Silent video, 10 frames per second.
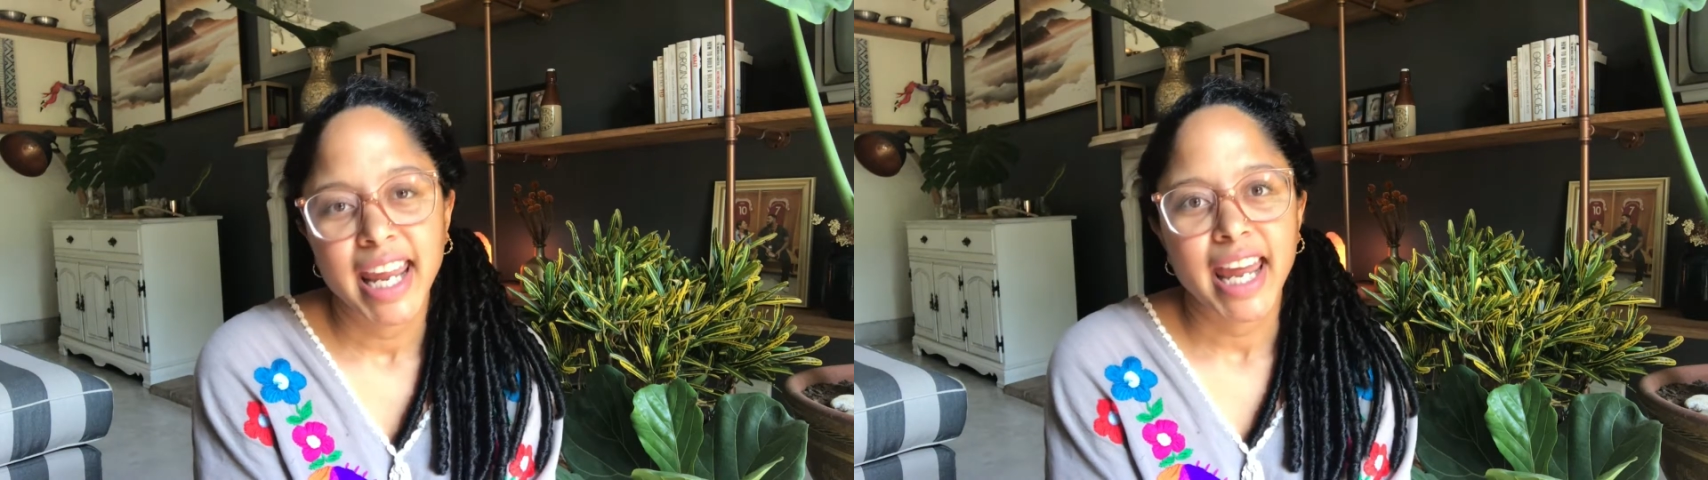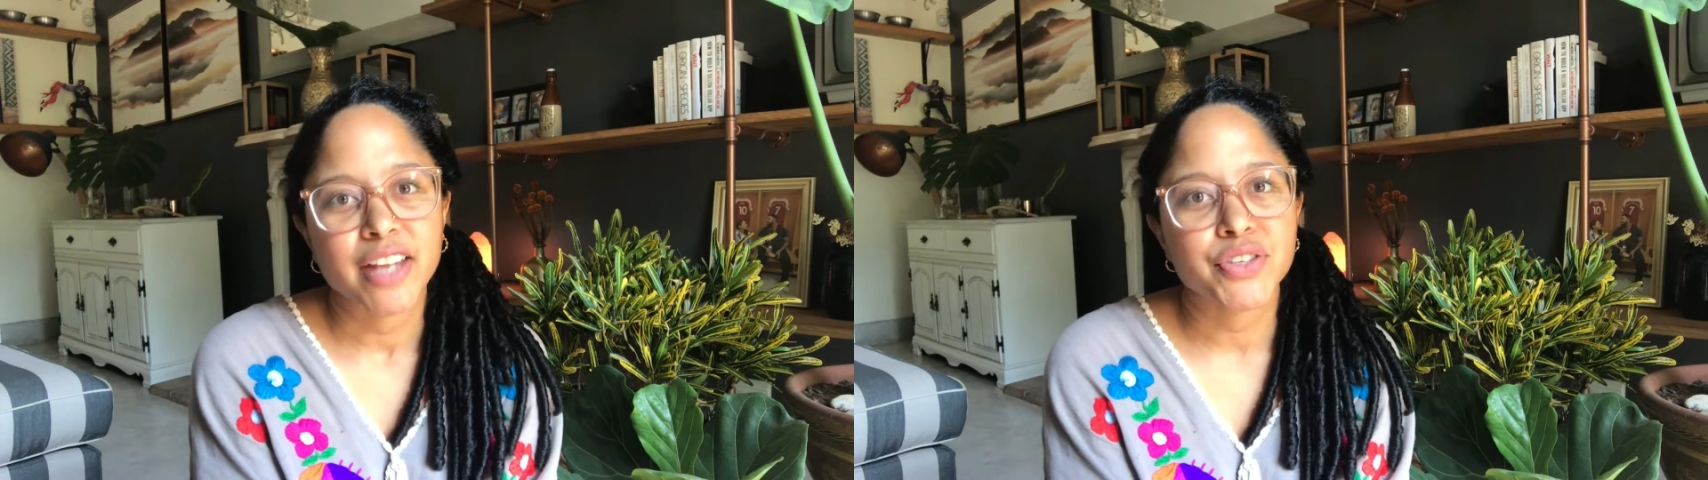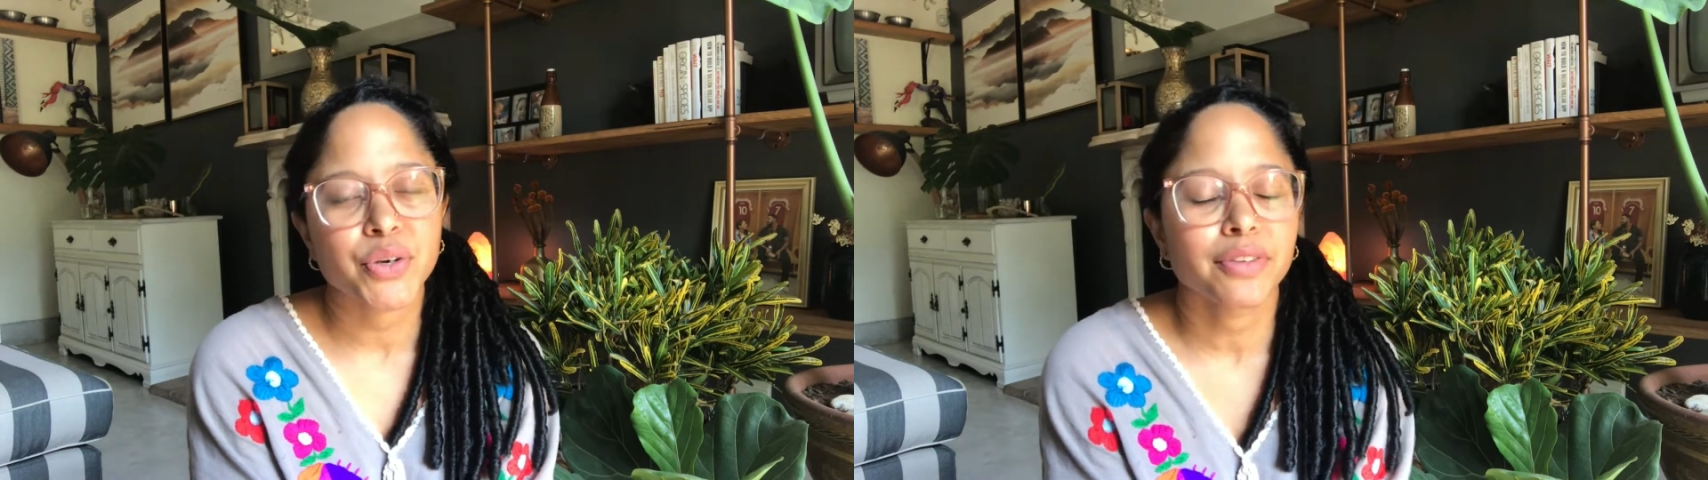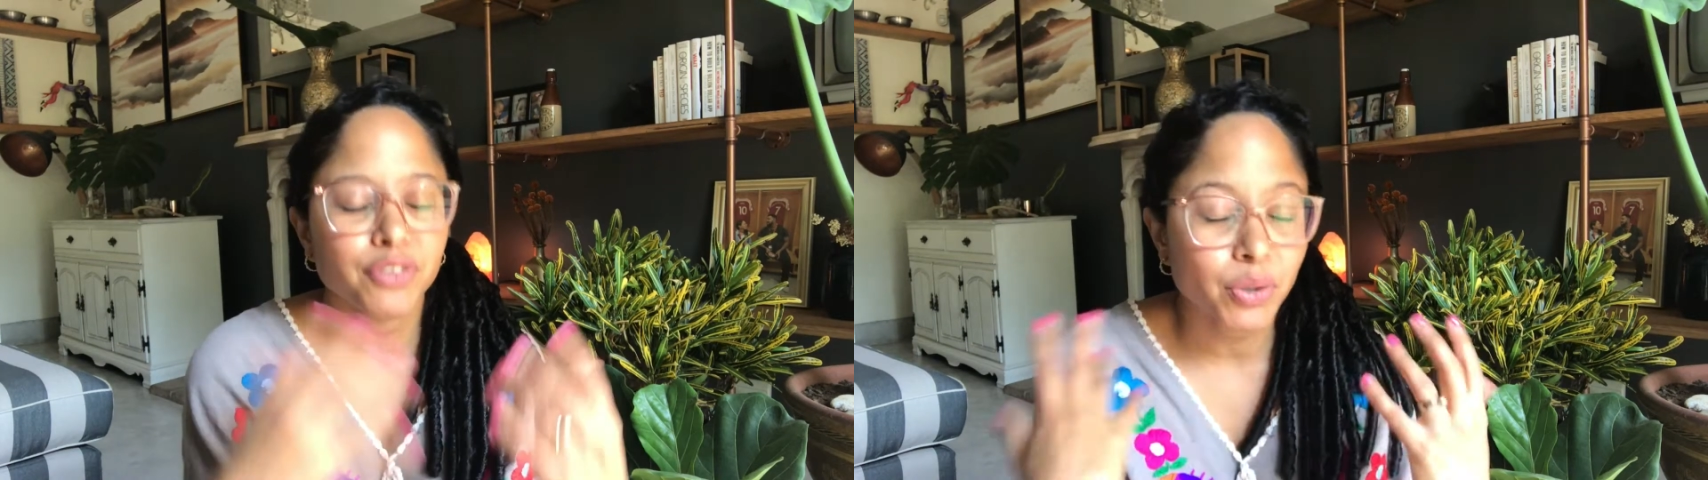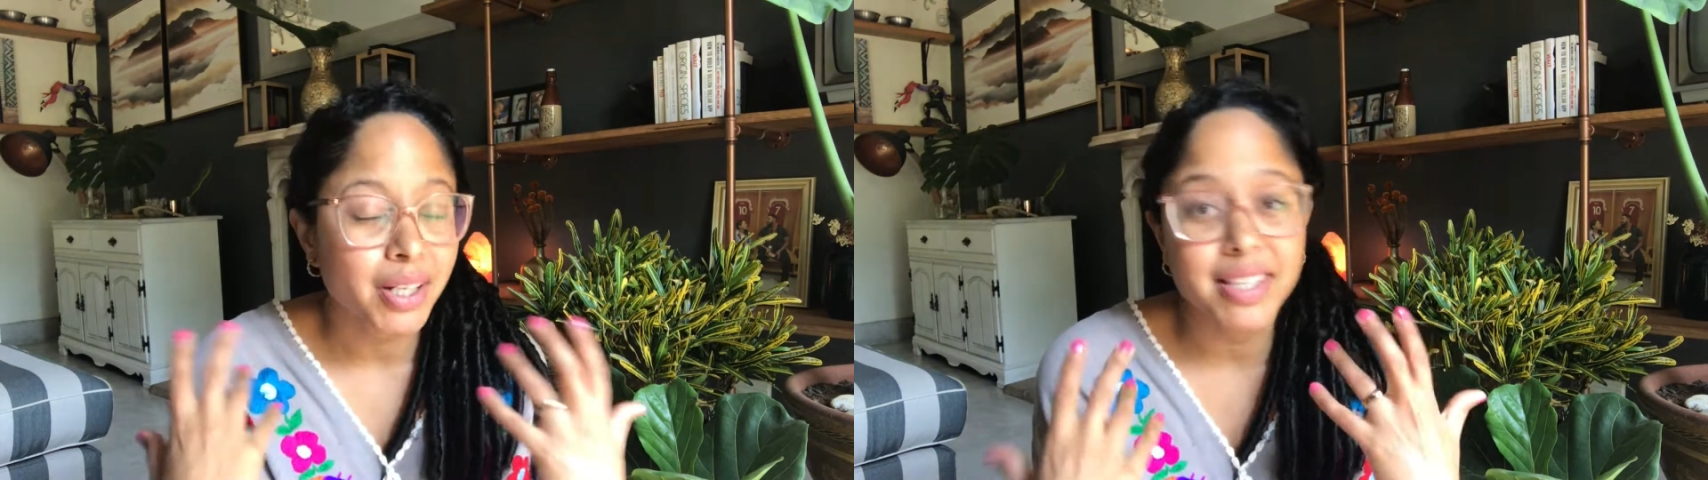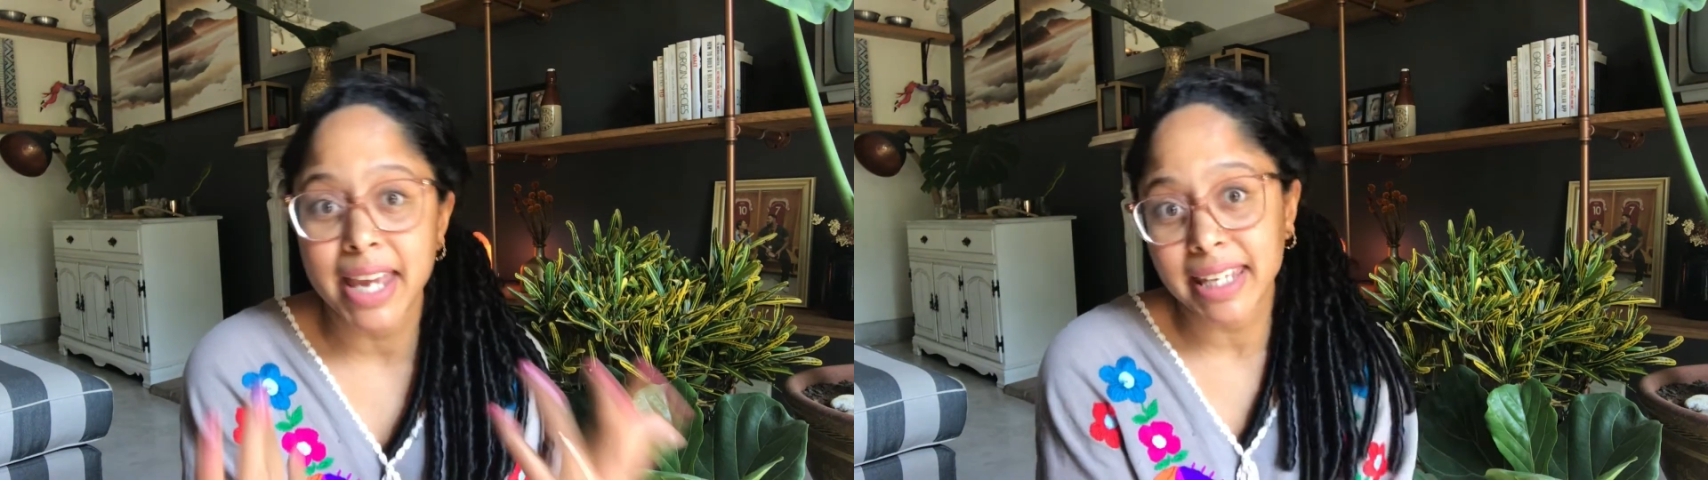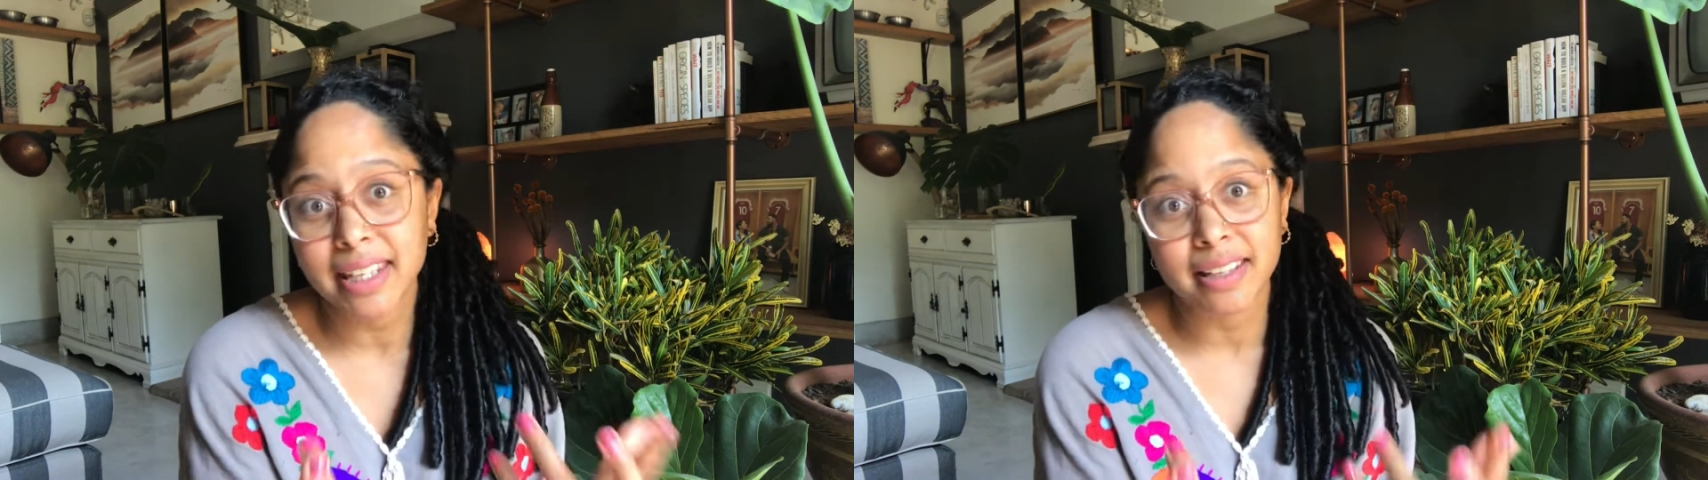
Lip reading: And so if you are taking a